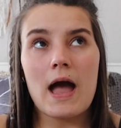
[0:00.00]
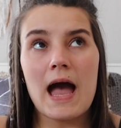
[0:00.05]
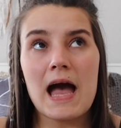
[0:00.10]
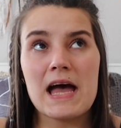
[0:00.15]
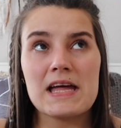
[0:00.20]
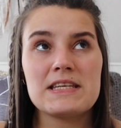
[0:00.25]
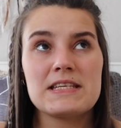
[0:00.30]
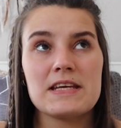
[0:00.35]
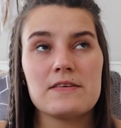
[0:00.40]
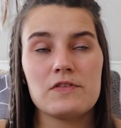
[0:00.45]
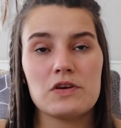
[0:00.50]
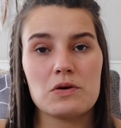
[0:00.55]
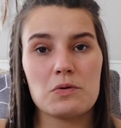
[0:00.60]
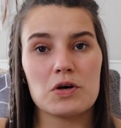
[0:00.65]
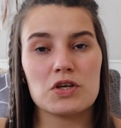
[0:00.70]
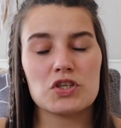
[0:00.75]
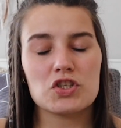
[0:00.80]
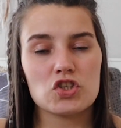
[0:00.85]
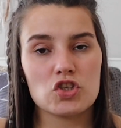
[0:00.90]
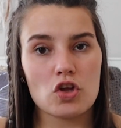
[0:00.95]
and if you
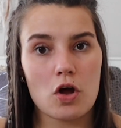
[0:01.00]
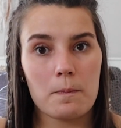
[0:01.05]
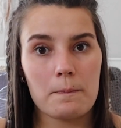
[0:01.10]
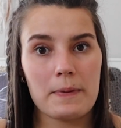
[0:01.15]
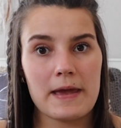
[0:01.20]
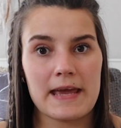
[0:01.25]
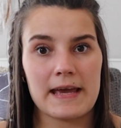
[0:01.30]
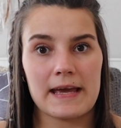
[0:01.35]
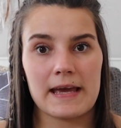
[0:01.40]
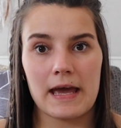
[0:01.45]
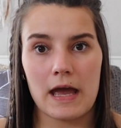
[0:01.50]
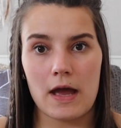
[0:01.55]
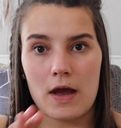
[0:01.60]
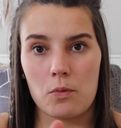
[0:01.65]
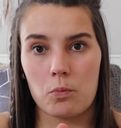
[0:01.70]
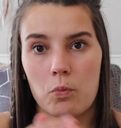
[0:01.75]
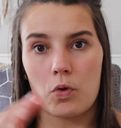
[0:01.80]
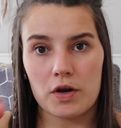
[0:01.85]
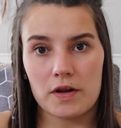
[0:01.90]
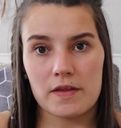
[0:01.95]
are stopping
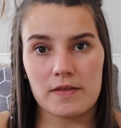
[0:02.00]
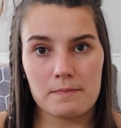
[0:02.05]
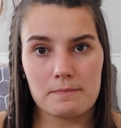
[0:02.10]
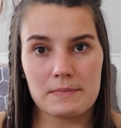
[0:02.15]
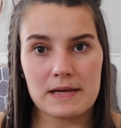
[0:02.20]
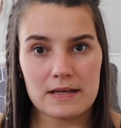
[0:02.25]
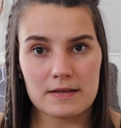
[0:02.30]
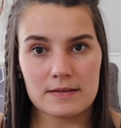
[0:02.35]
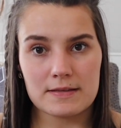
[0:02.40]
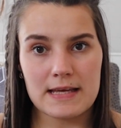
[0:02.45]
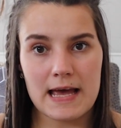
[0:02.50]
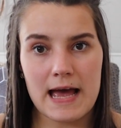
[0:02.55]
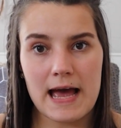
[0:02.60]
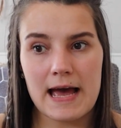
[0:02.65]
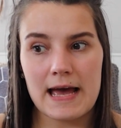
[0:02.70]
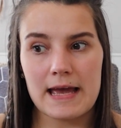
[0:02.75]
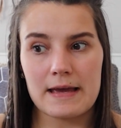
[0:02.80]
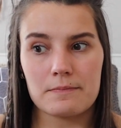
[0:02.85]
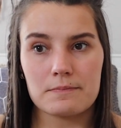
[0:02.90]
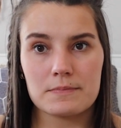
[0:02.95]
at one of the meal
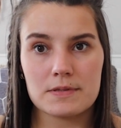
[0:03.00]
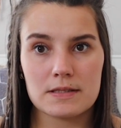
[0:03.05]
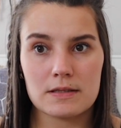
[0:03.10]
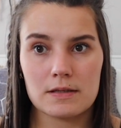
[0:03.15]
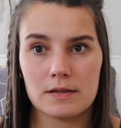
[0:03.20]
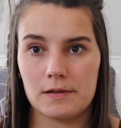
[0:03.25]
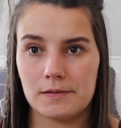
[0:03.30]
times.